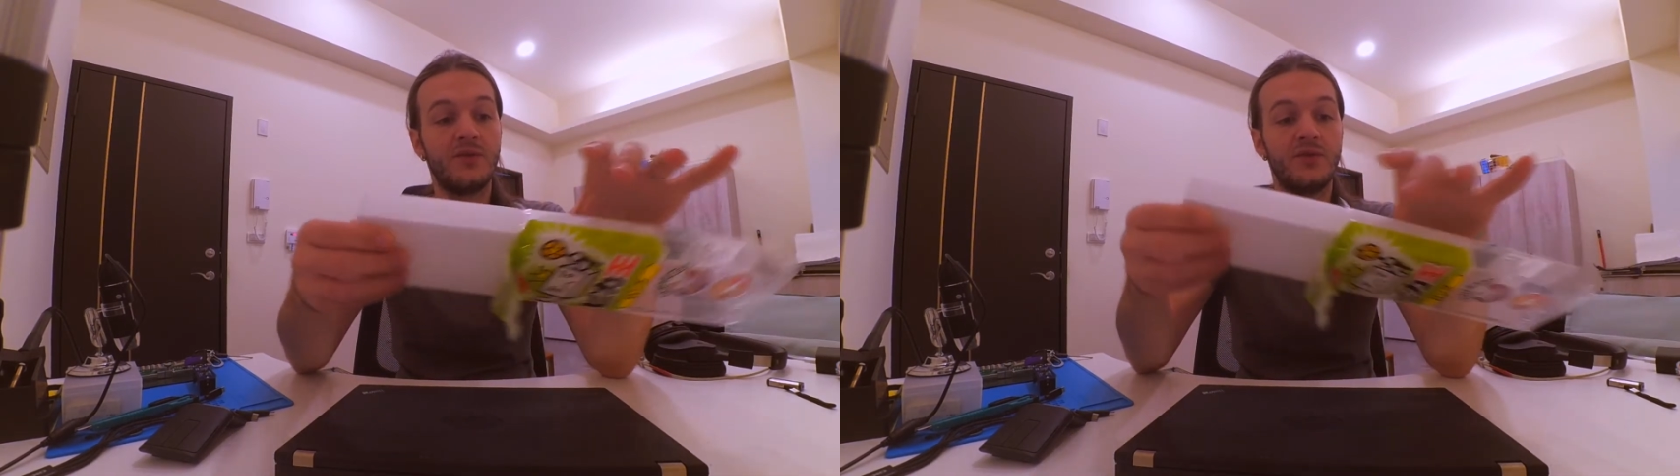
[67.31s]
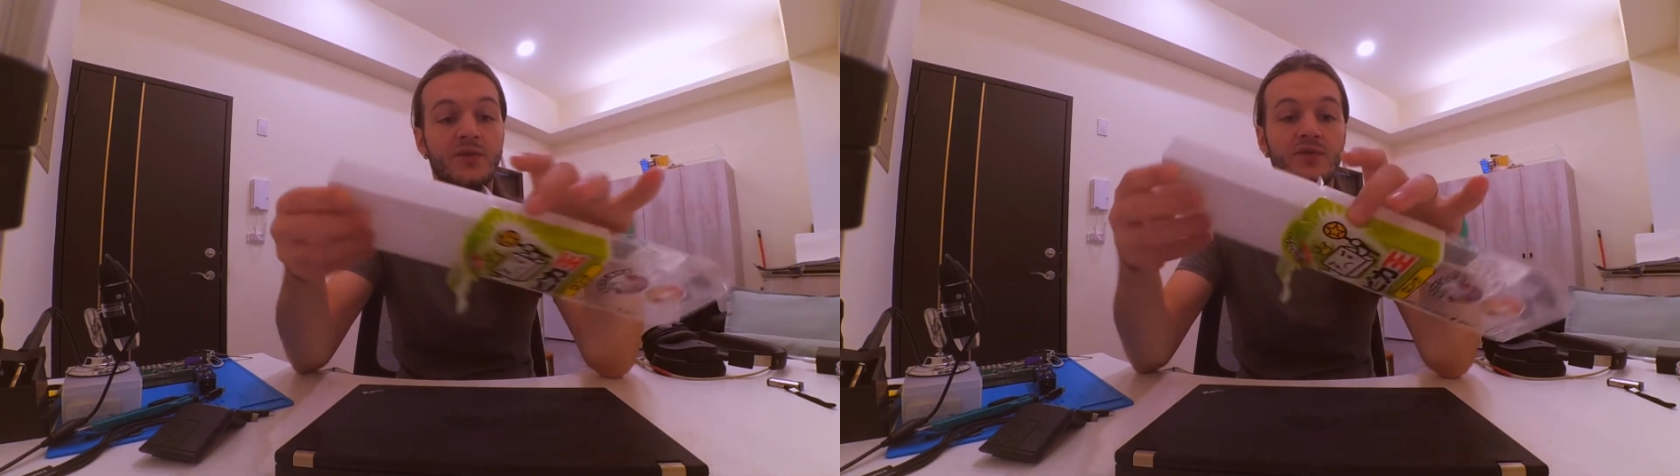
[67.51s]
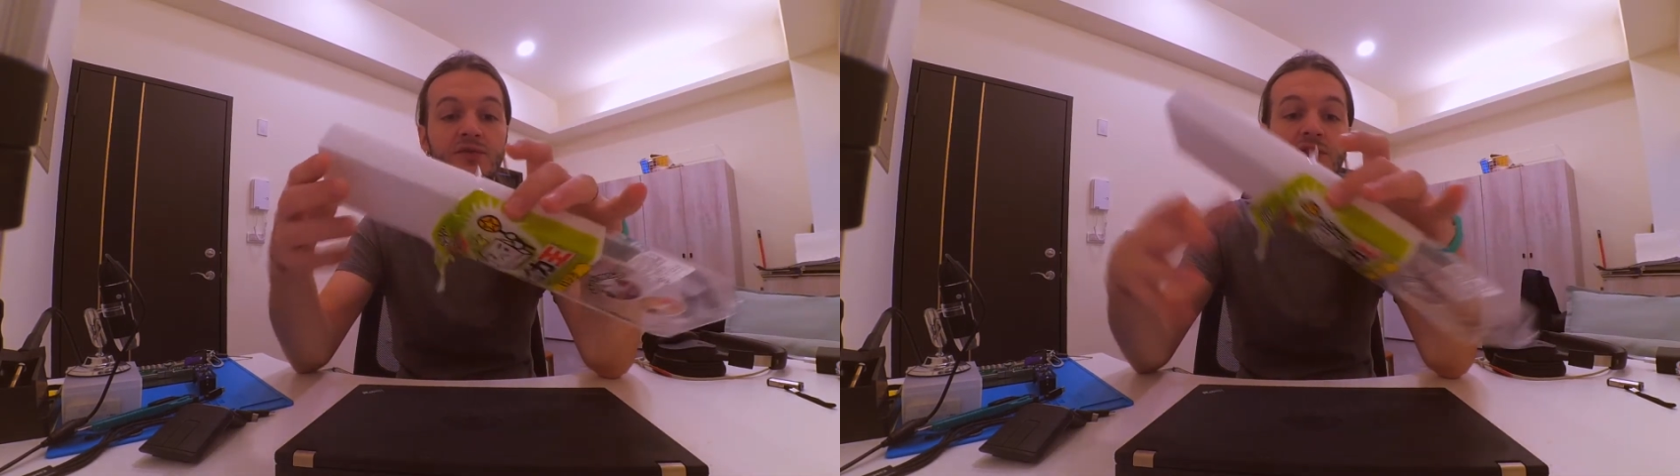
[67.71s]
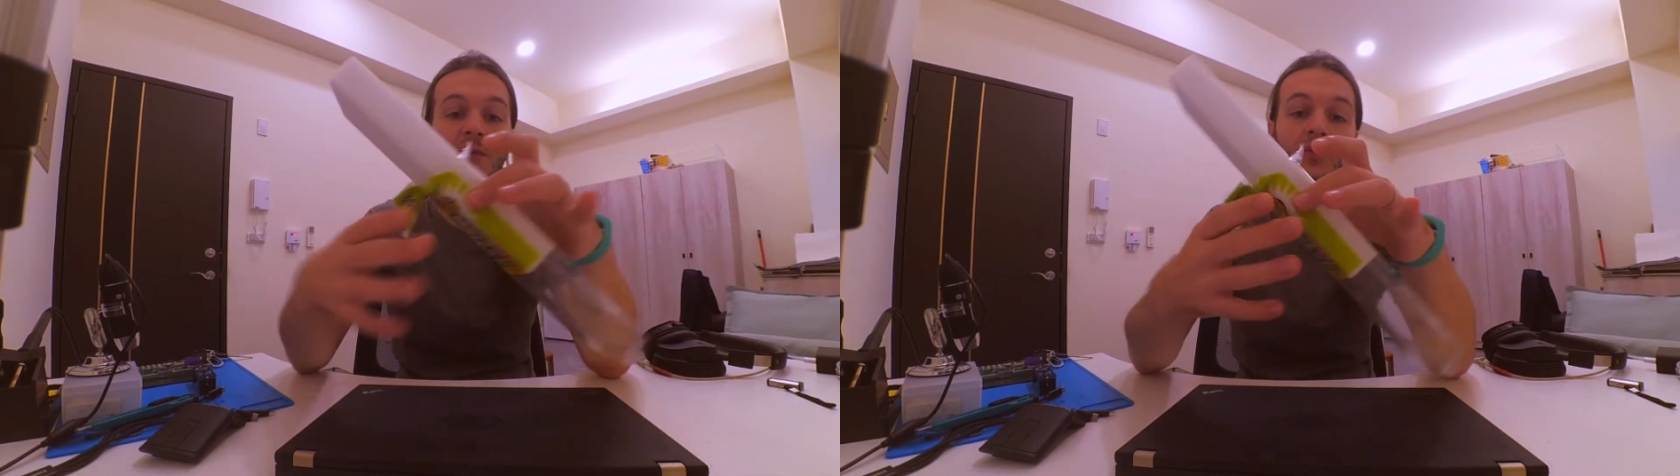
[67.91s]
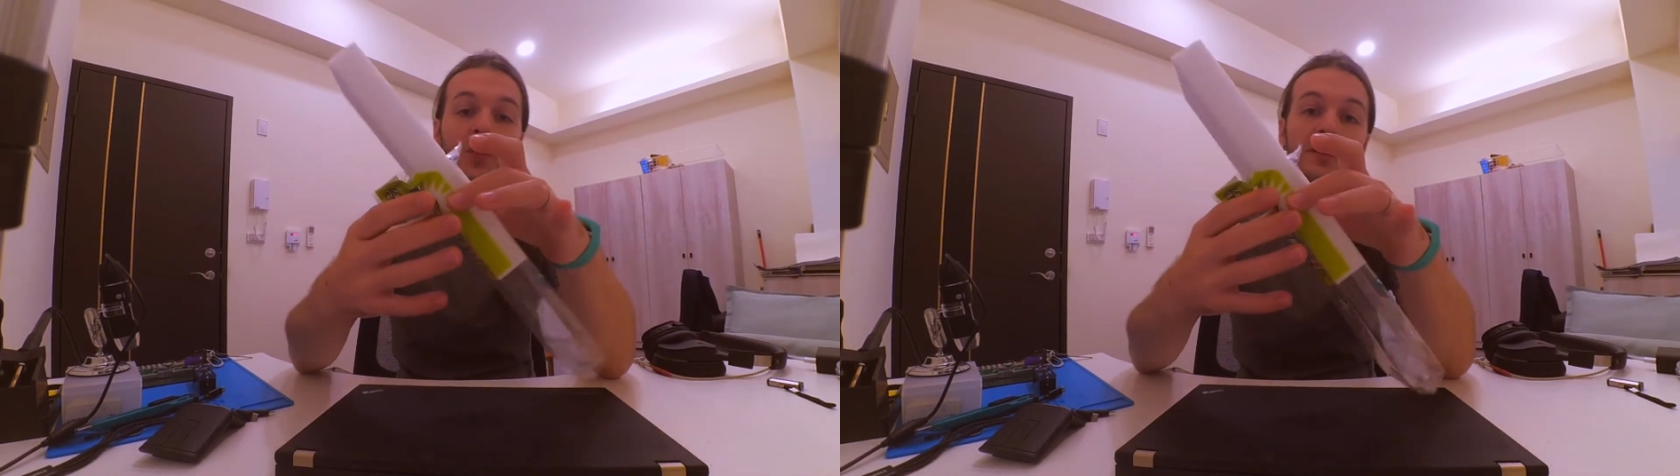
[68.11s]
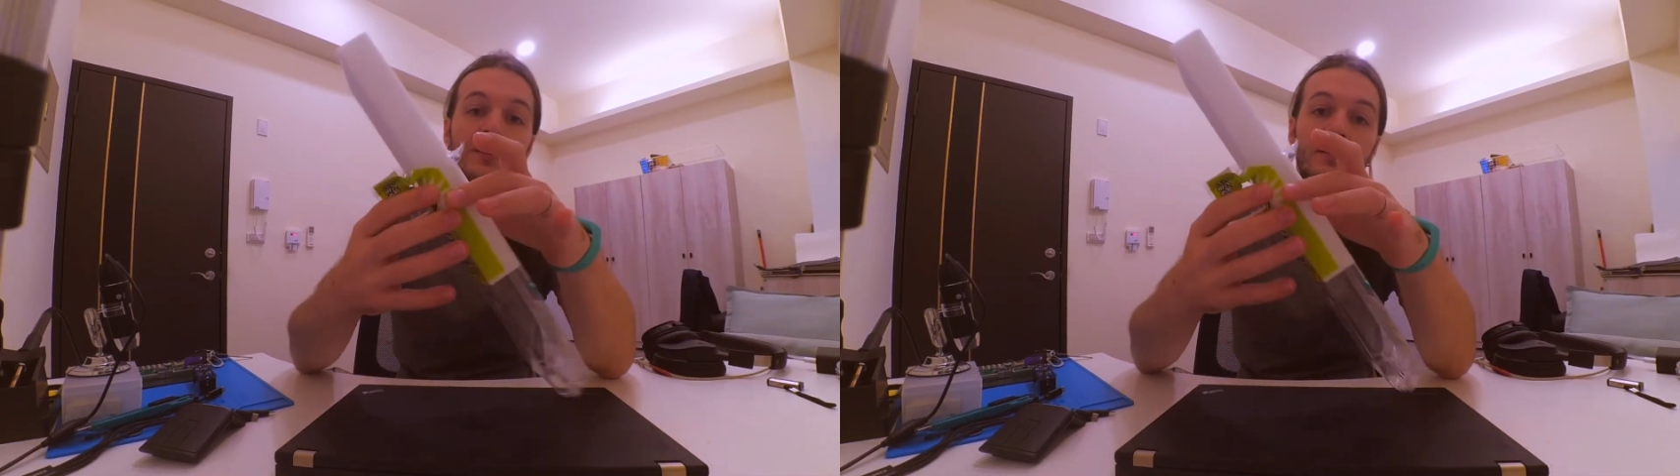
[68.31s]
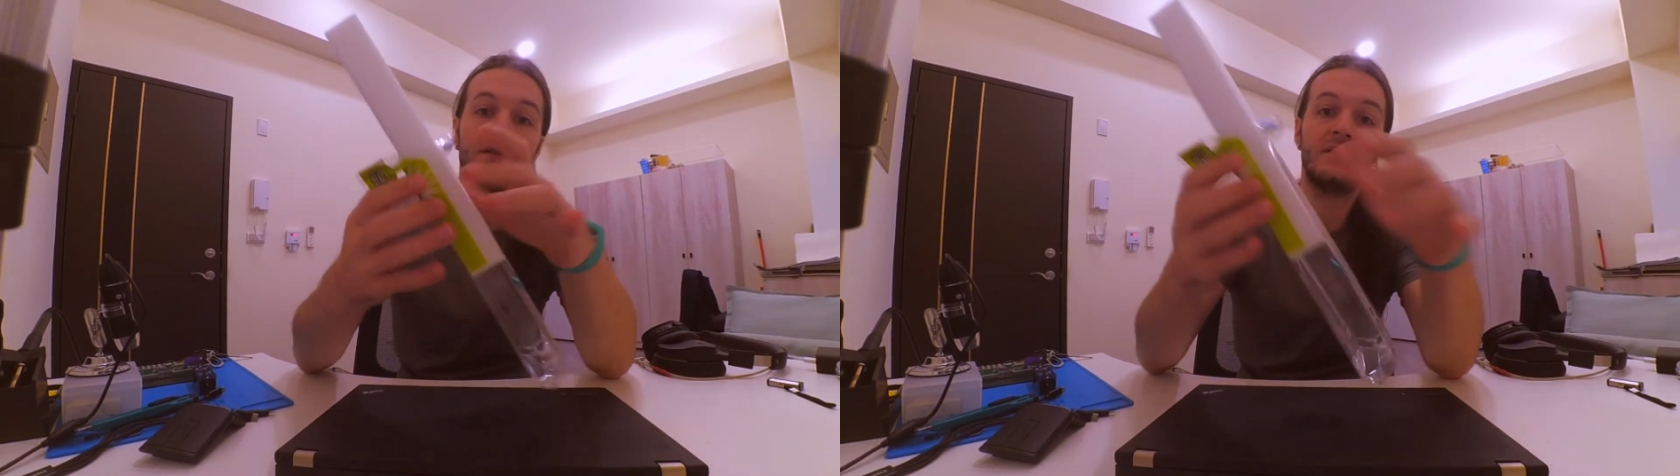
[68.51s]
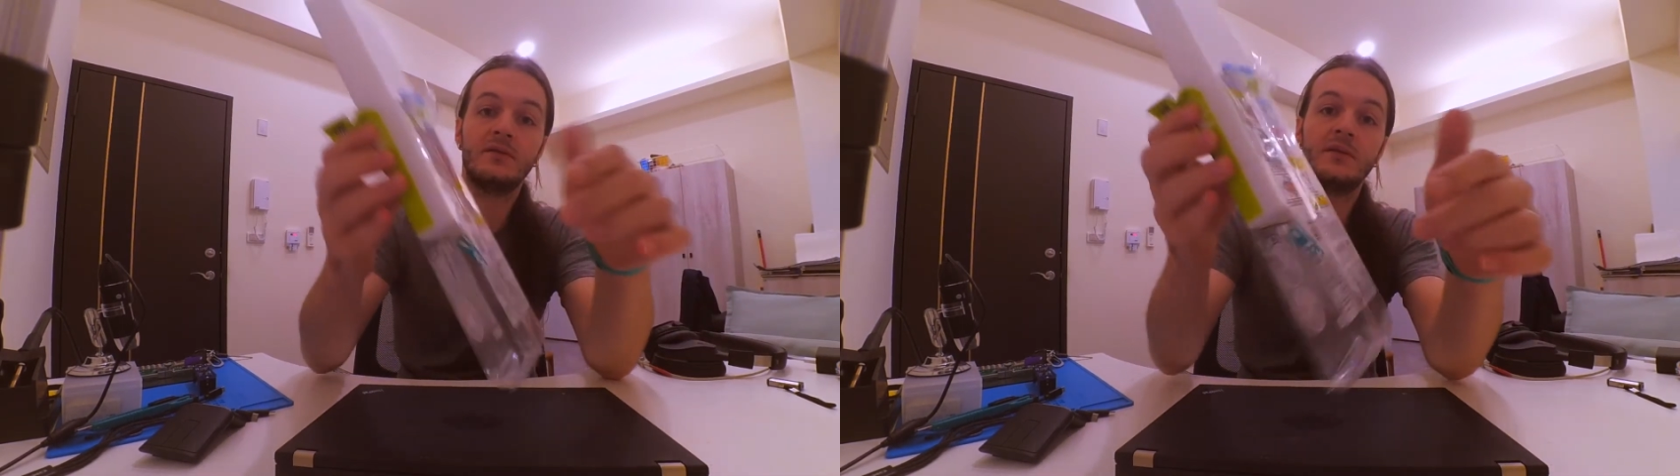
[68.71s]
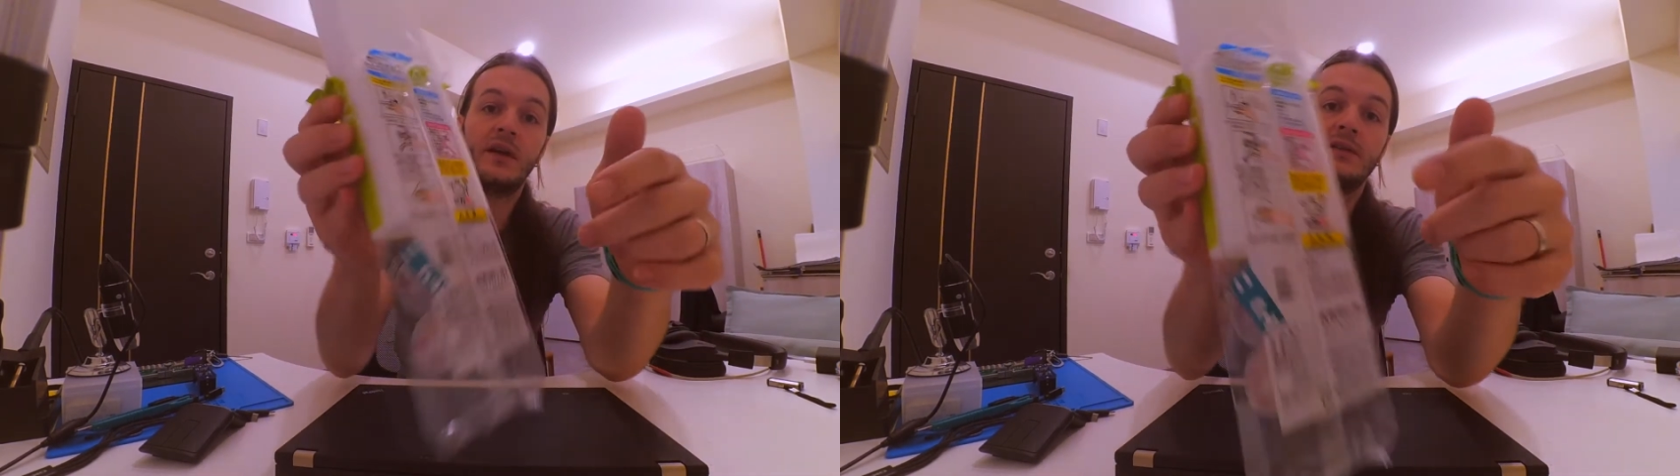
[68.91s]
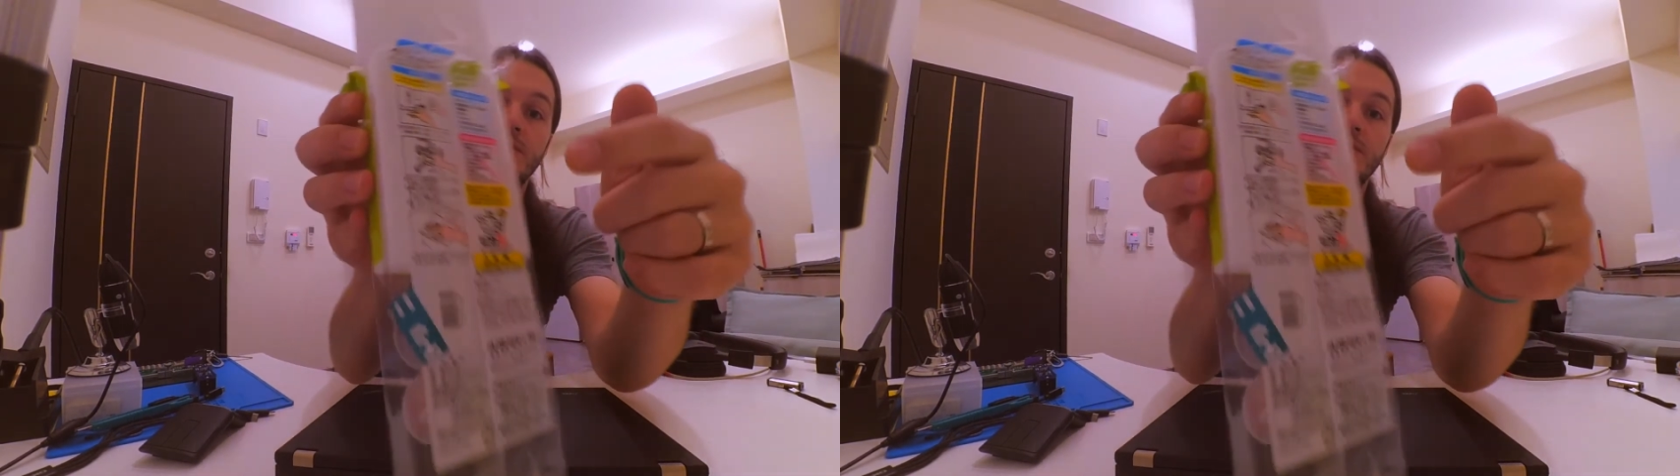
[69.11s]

to use some water, as